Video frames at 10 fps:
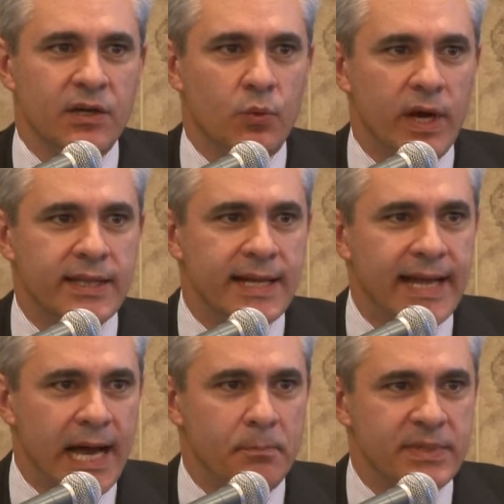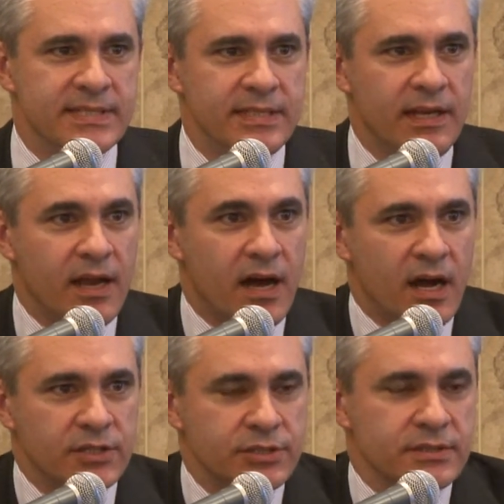Where the gap is still
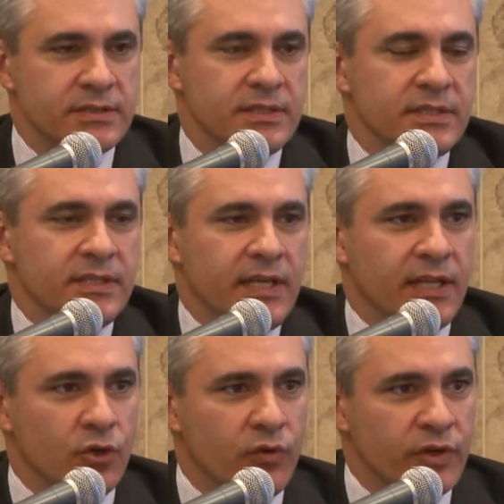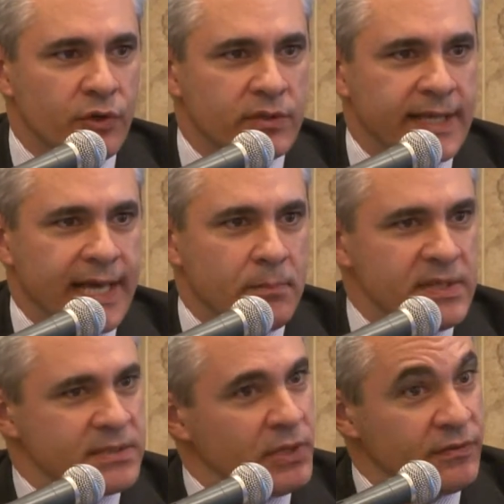large, and overall the gap
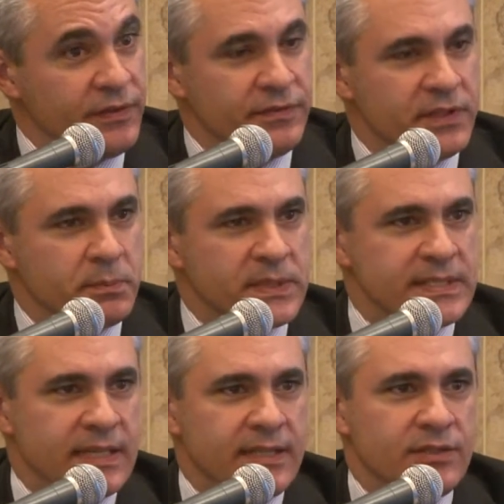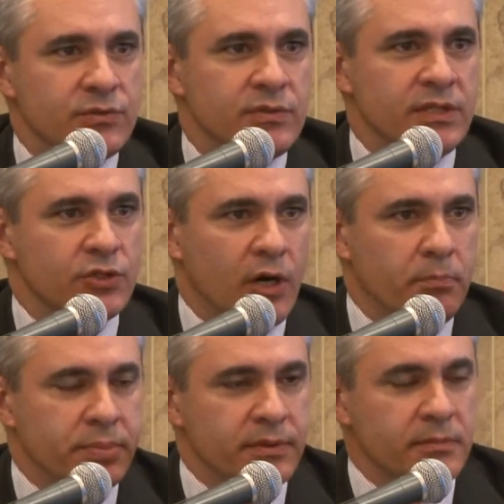is about fifty percent to the
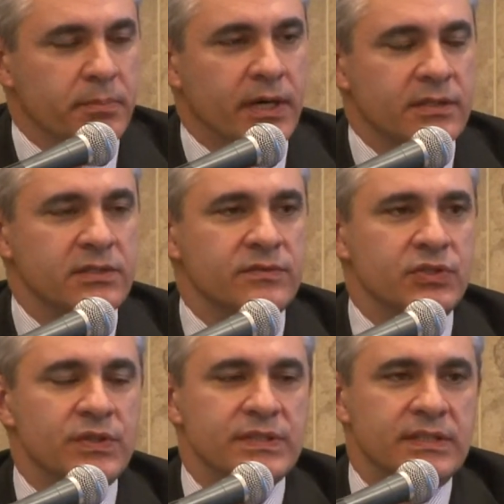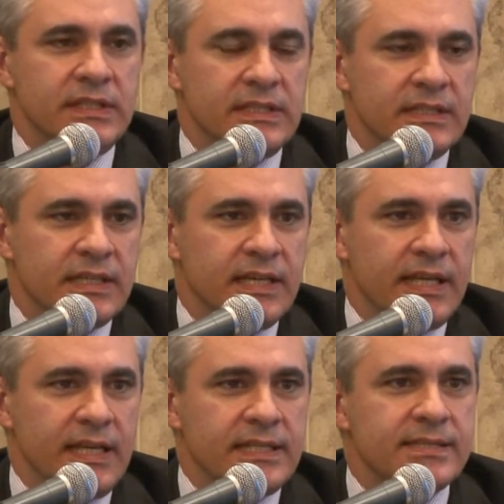top uh, part of the O E C D,
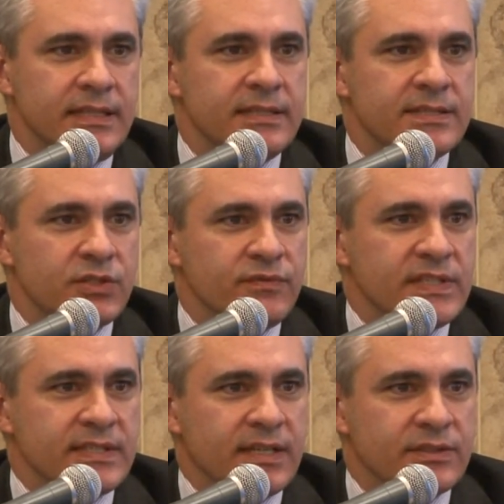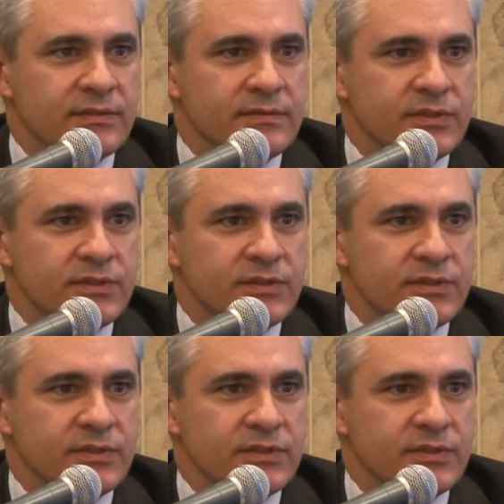it's in the service sector.